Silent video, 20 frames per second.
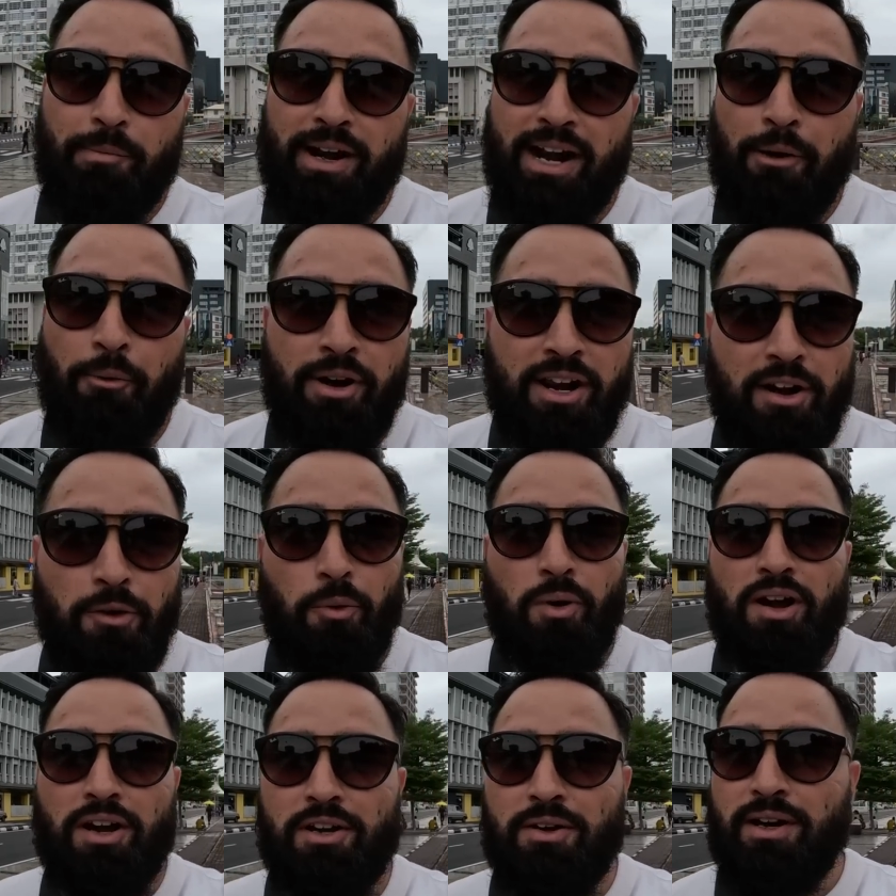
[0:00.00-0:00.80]
But I wanted
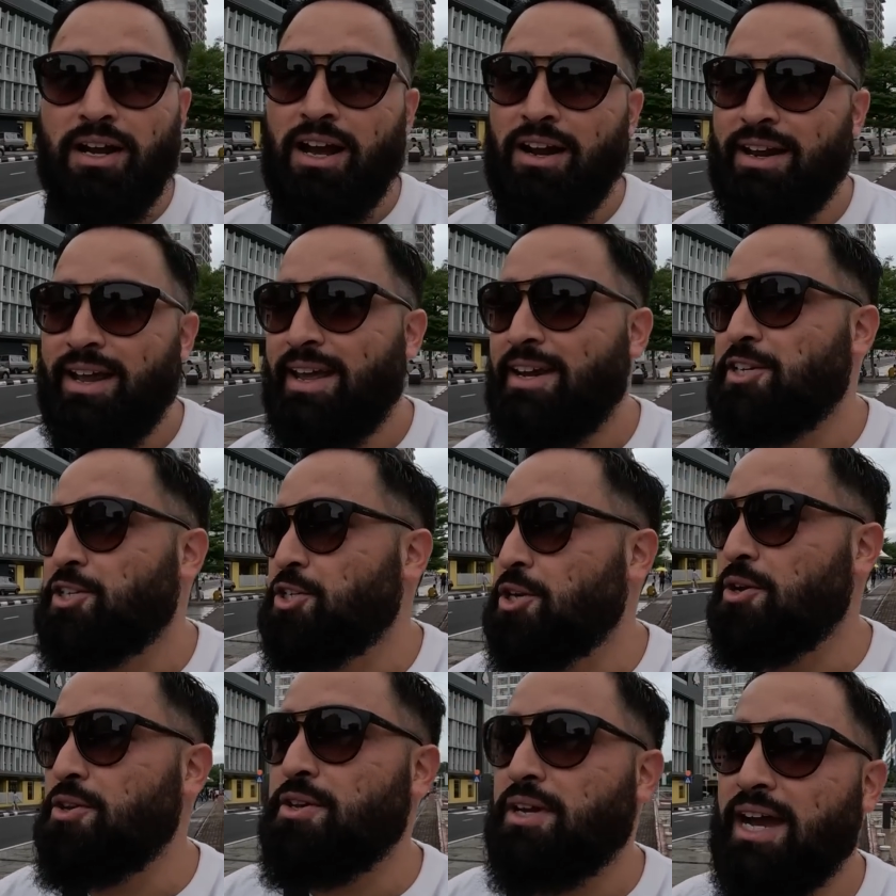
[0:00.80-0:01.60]
to walk around
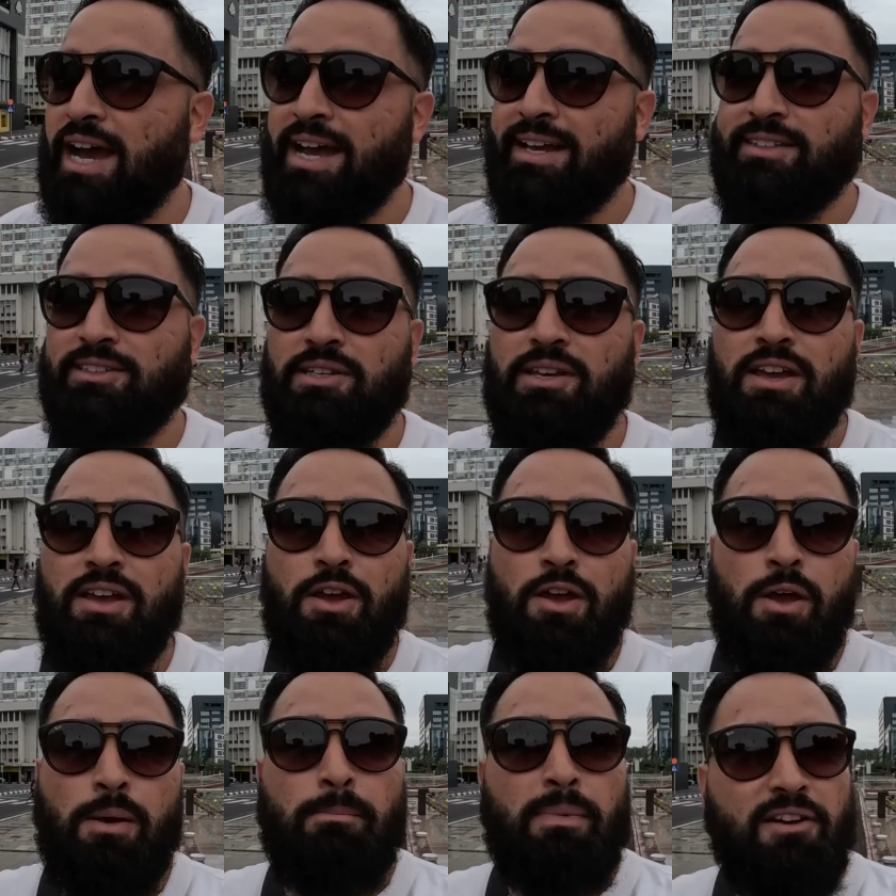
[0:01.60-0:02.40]
and show you guys
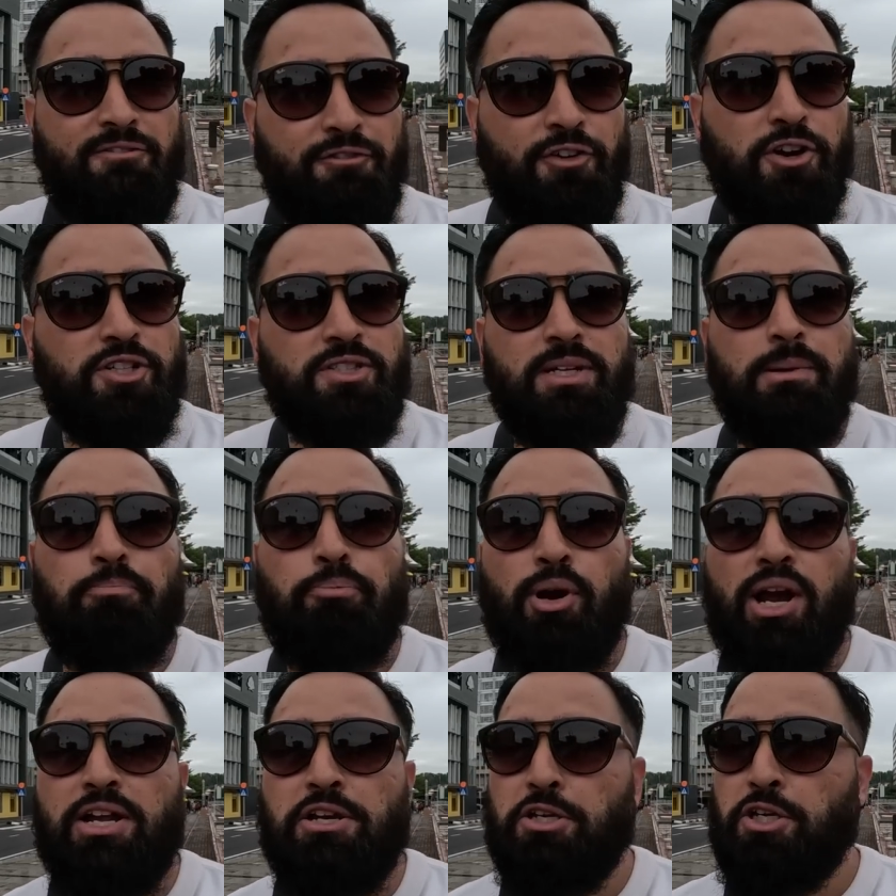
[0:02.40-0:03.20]
my first
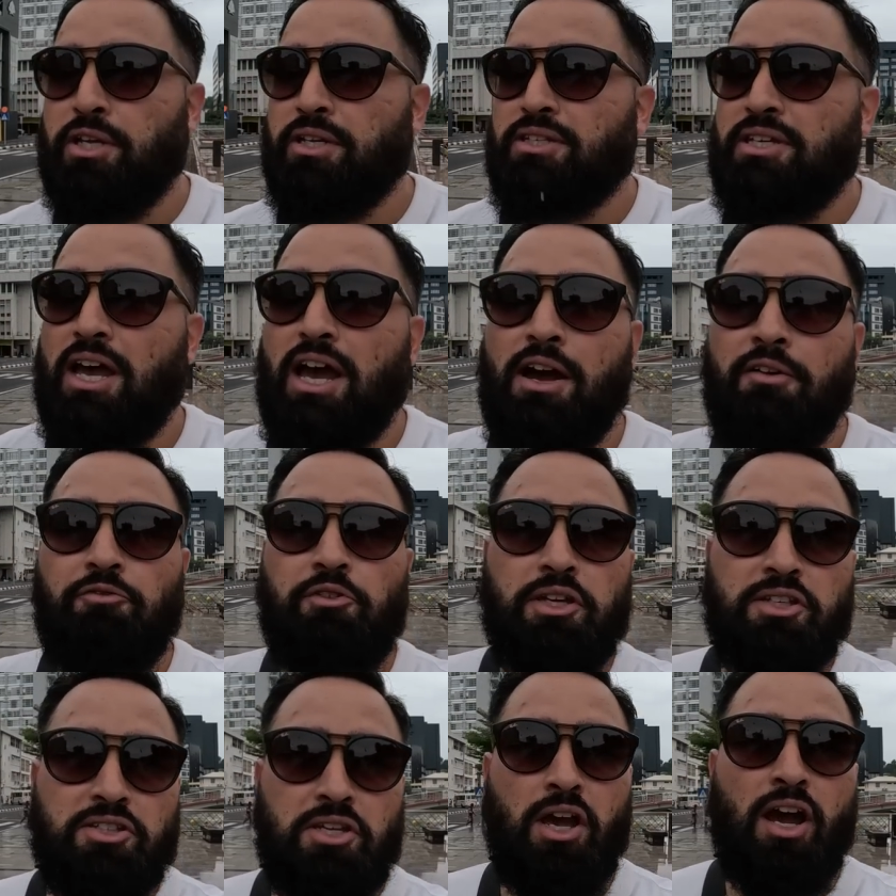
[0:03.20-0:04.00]
impressions
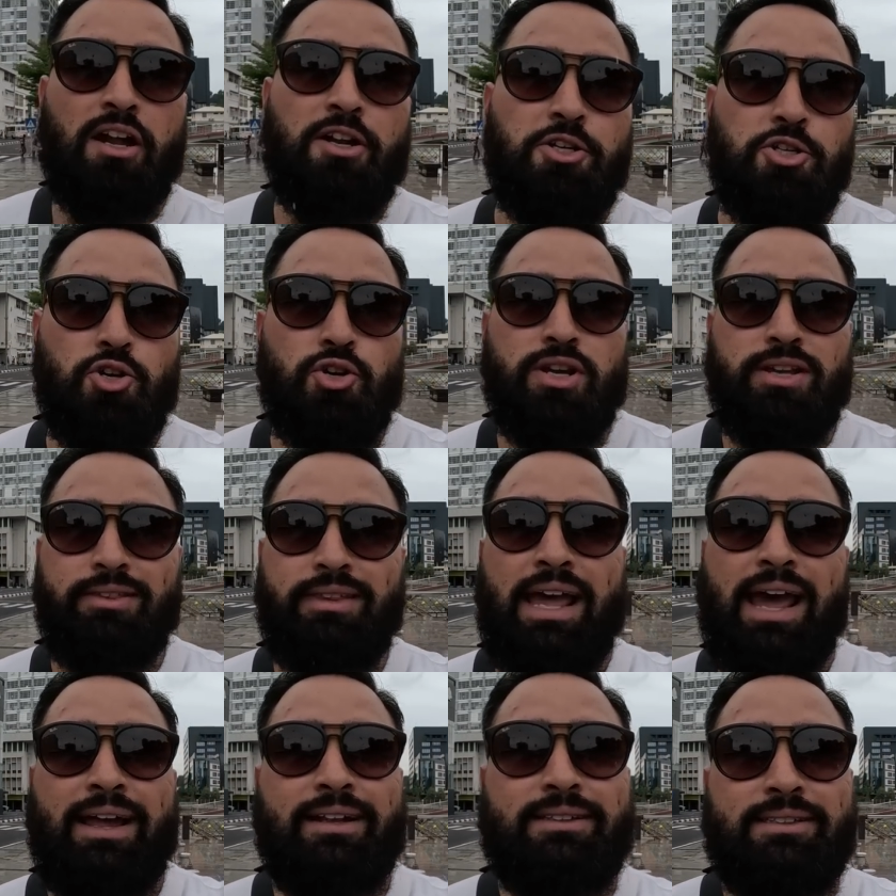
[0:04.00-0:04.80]
of this country
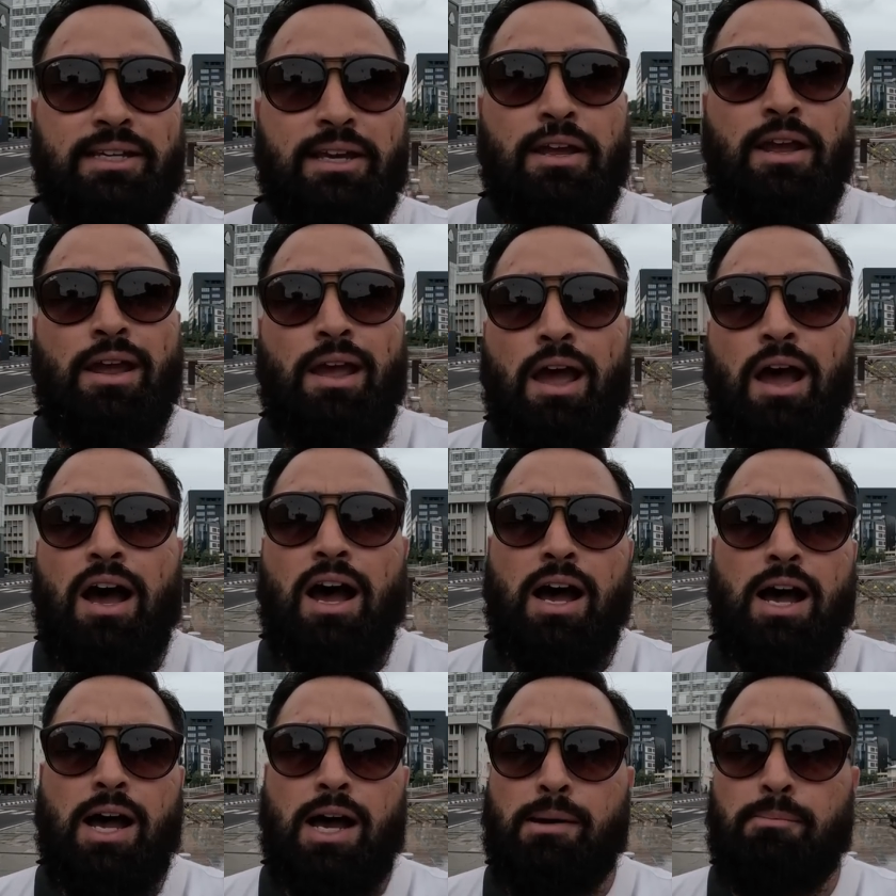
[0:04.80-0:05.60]
that
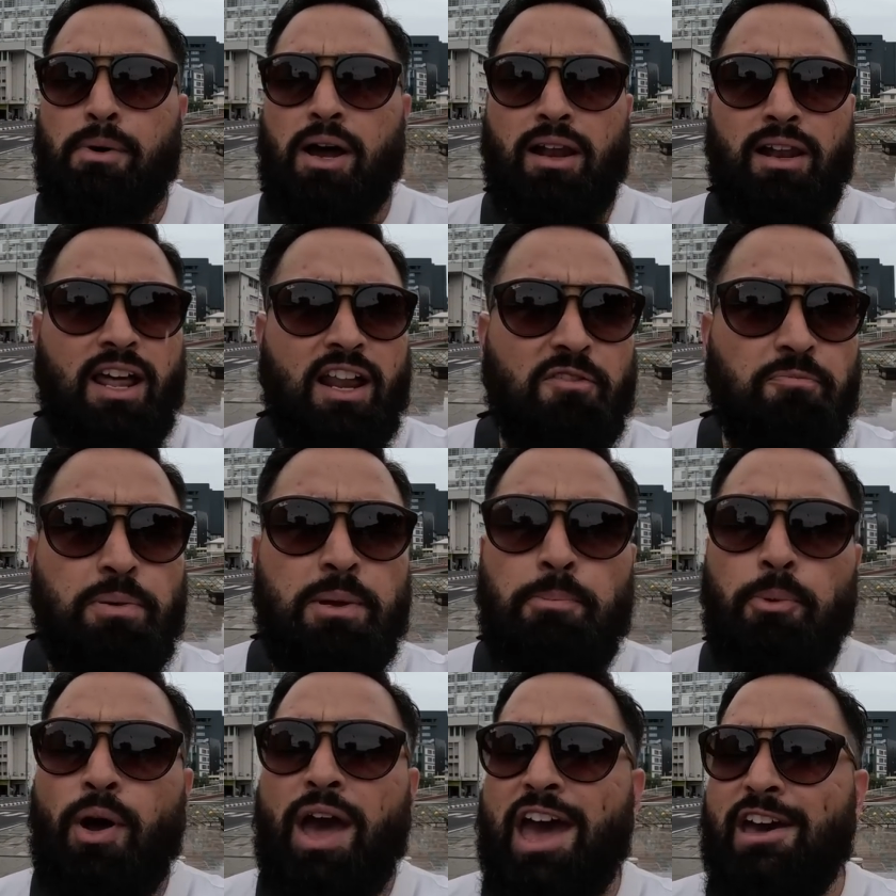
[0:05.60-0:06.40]
a lot of
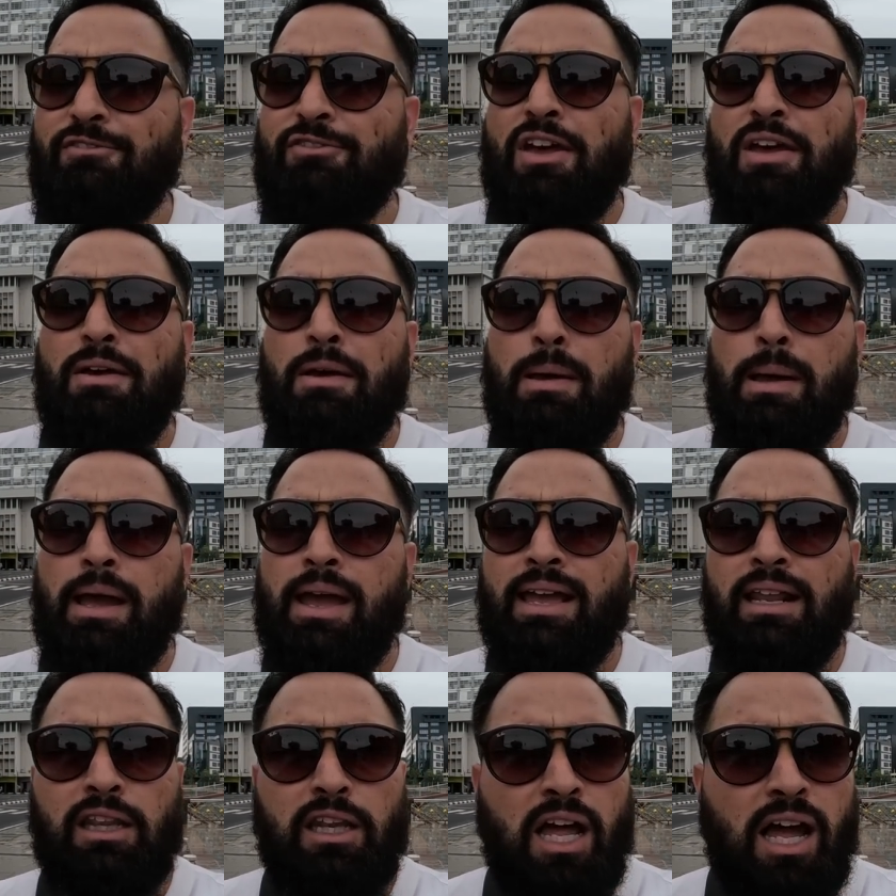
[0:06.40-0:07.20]
people have
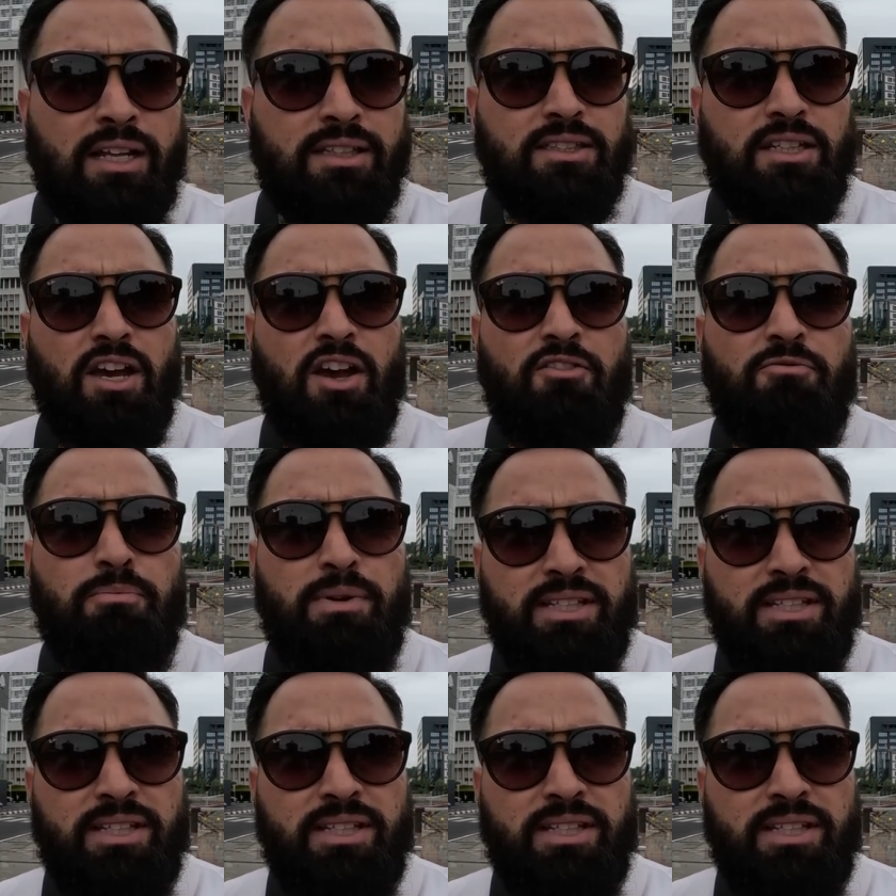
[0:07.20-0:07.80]
a lot of